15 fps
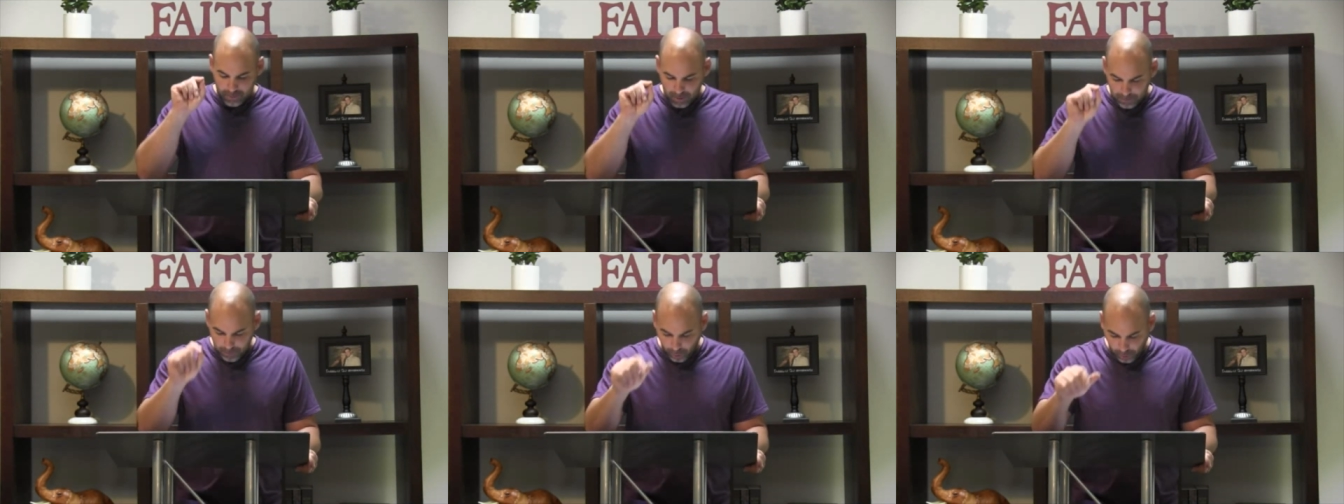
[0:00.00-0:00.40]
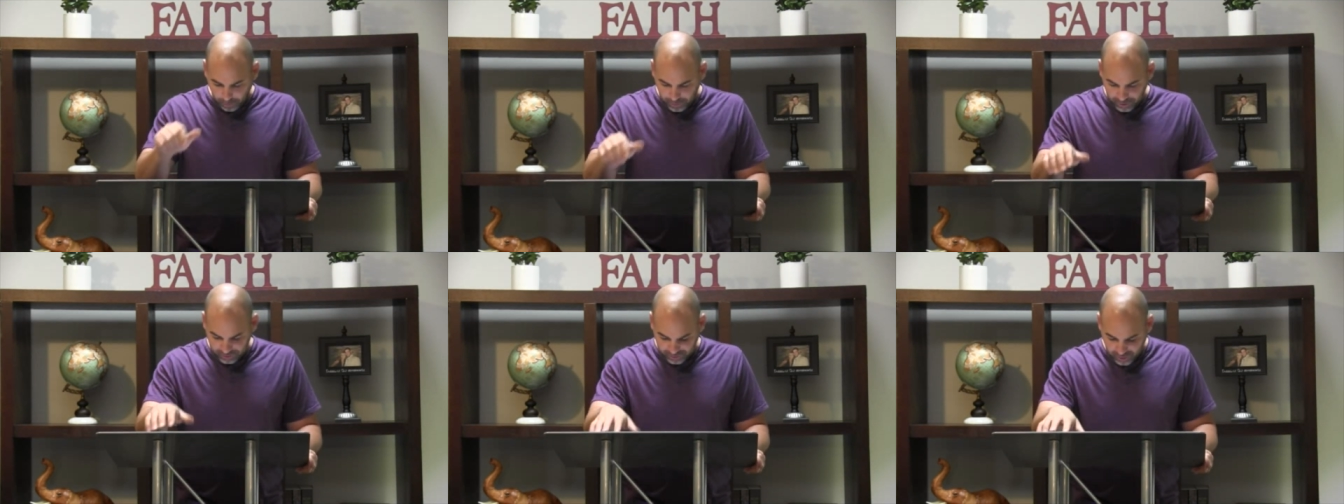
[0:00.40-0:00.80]

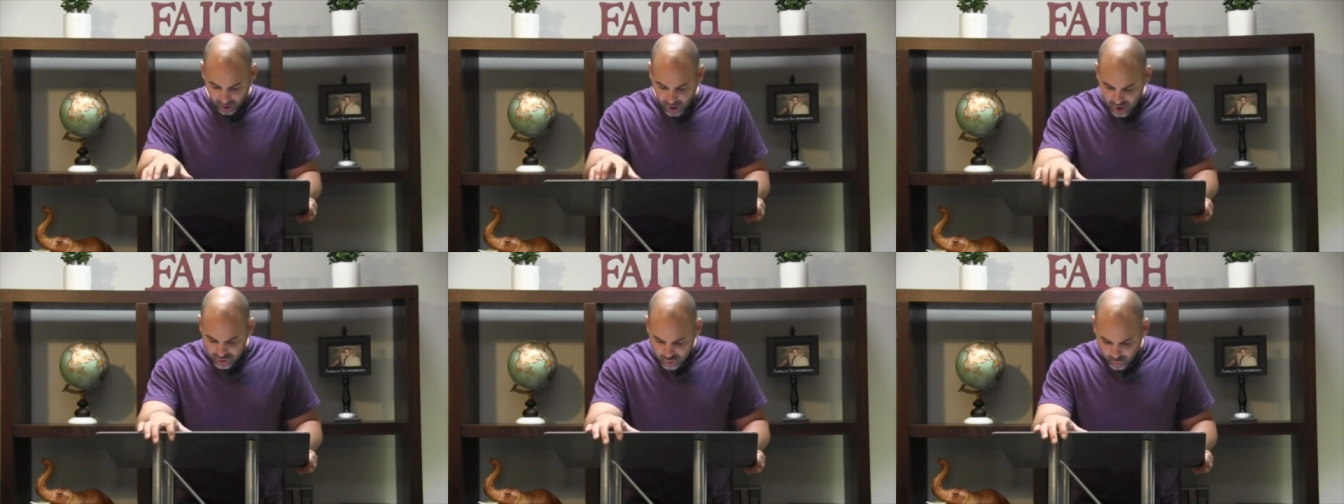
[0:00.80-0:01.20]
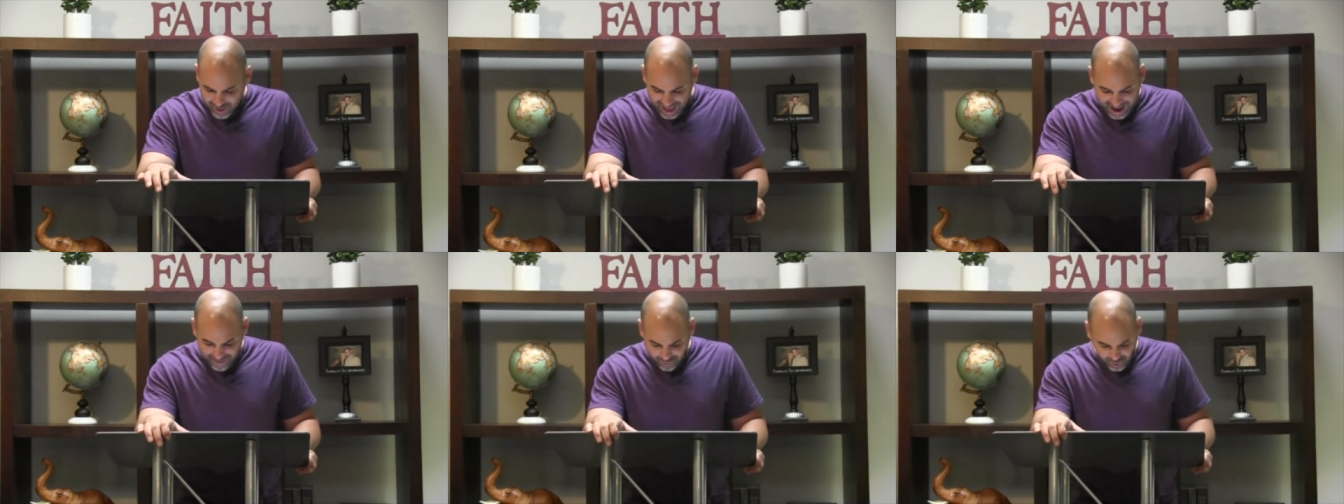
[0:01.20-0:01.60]
purpose to an
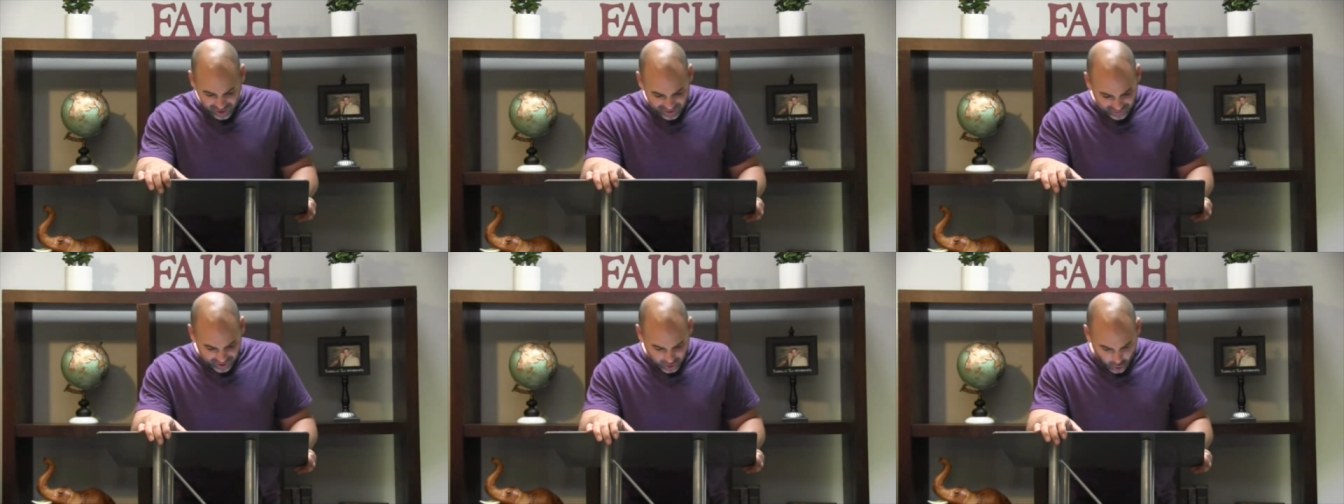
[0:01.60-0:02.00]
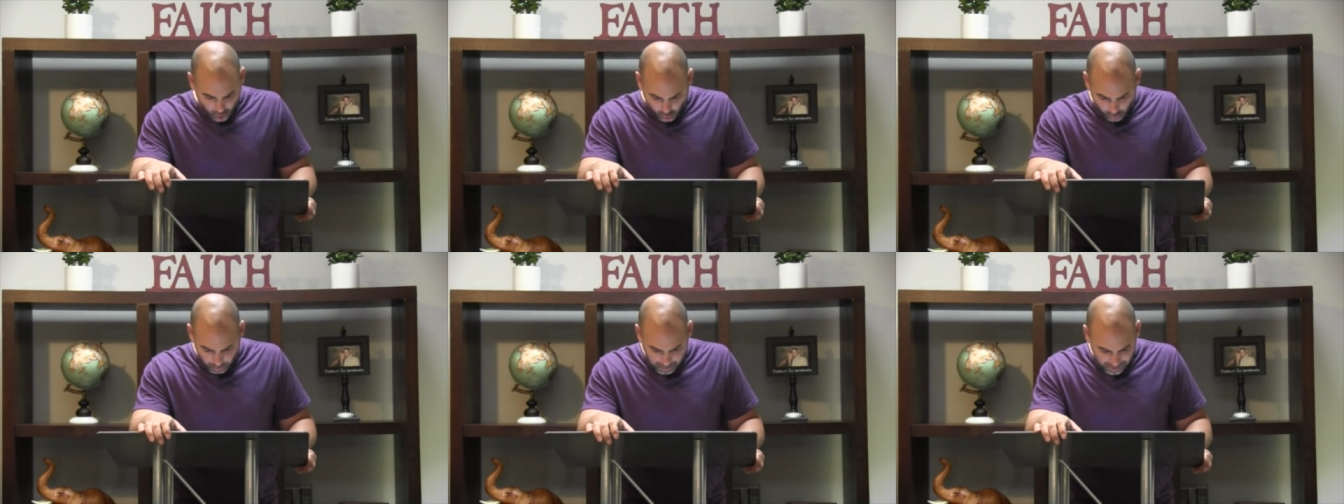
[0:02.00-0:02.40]
ever-living
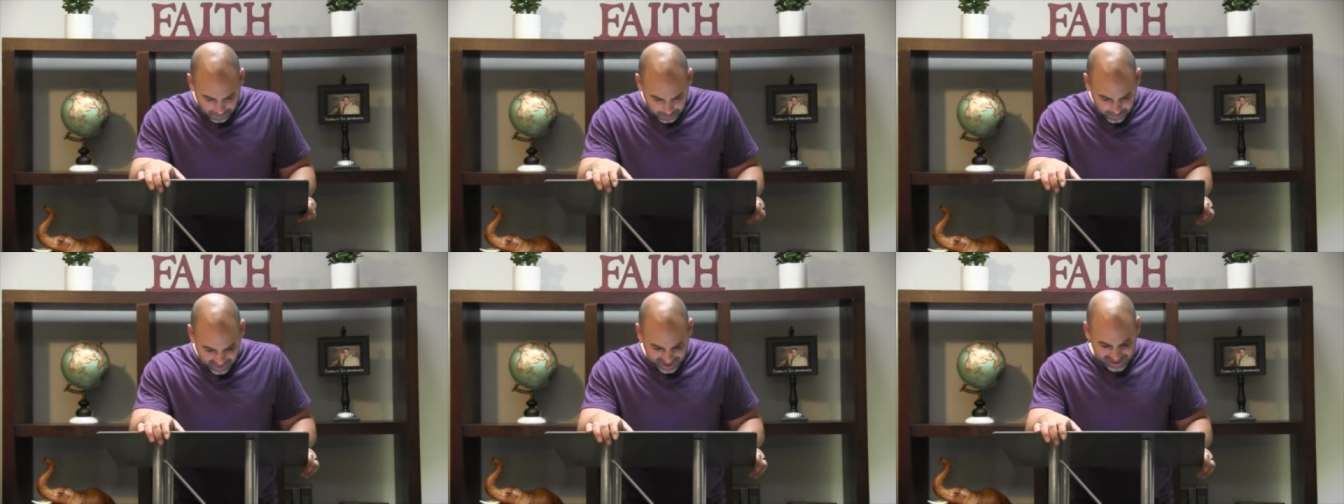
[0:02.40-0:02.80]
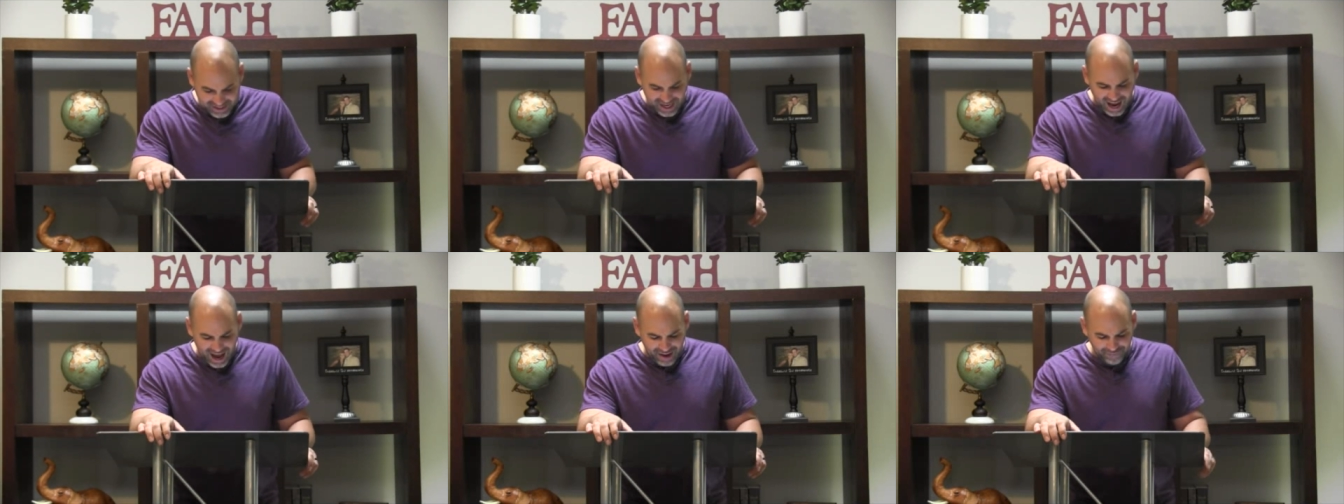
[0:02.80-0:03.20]
hope and
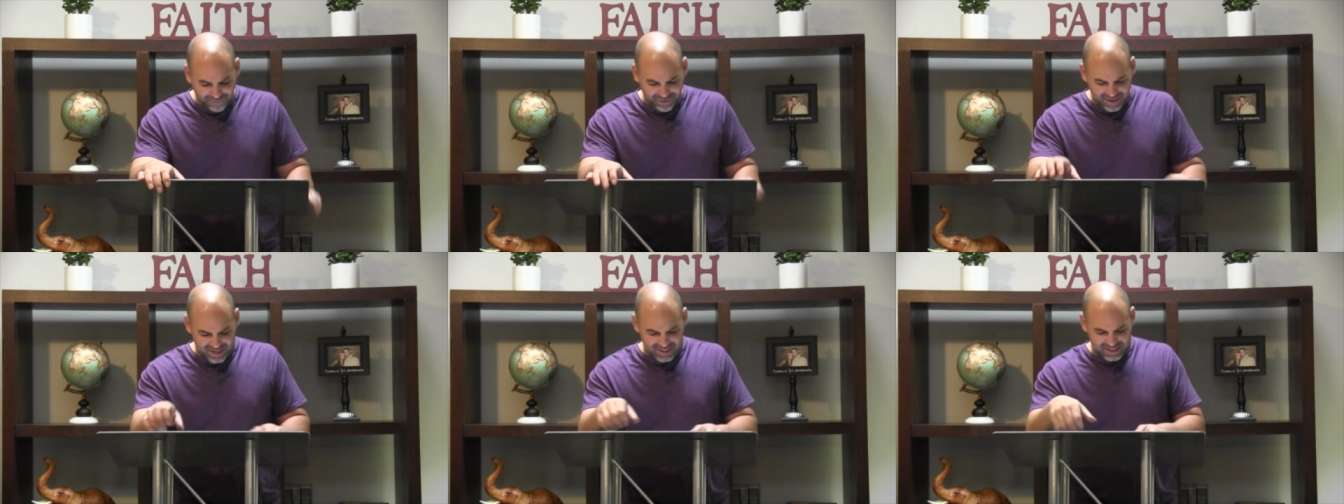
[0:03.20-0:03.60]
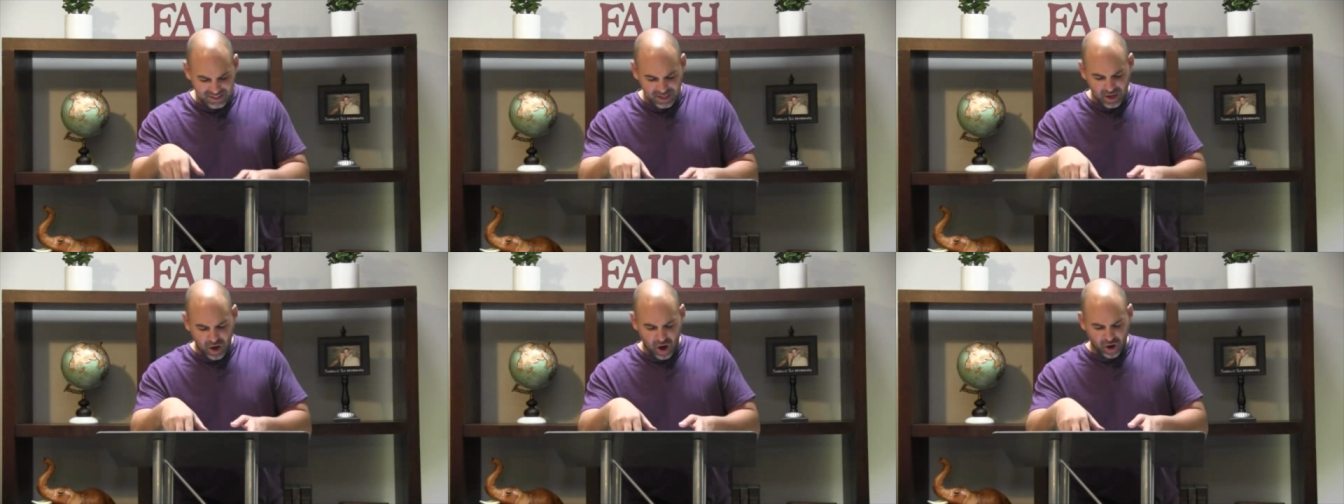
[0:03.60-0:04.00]
confident
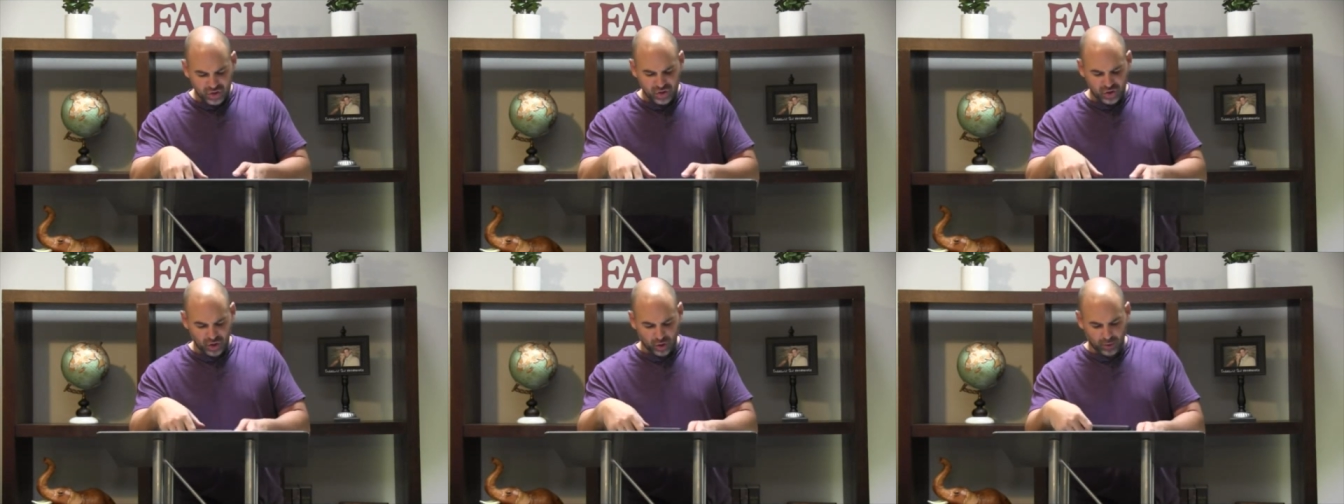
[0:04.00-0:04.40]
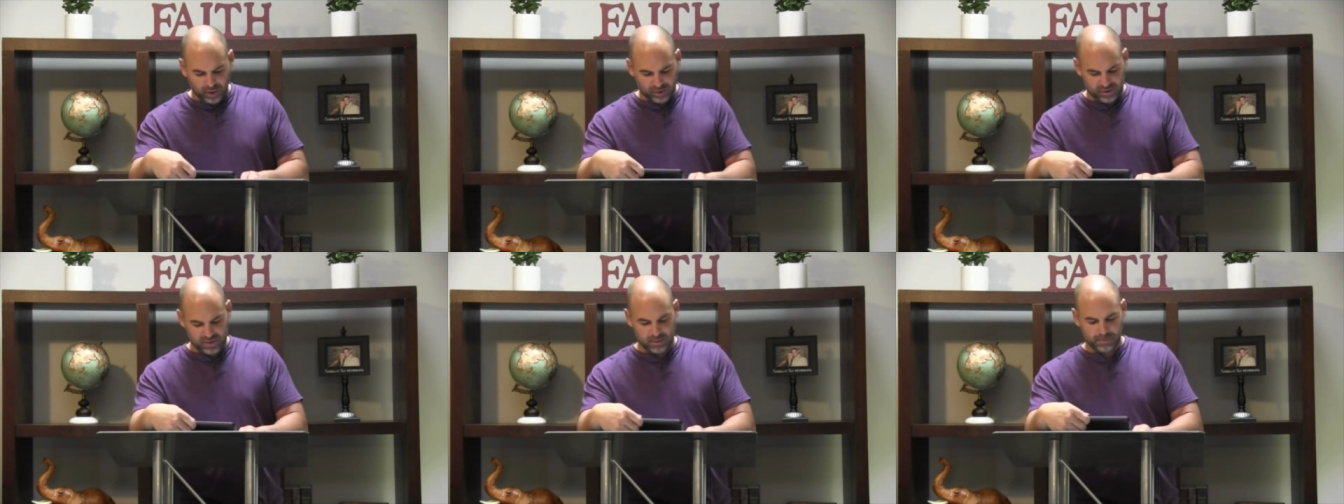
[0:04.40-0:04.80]

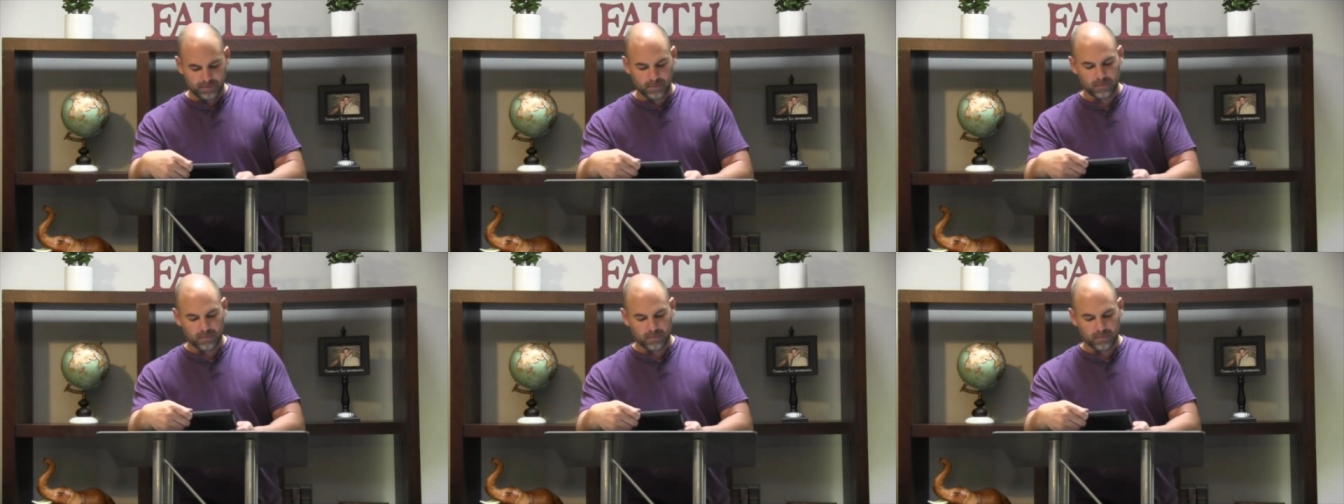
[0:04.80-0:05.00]
assurance.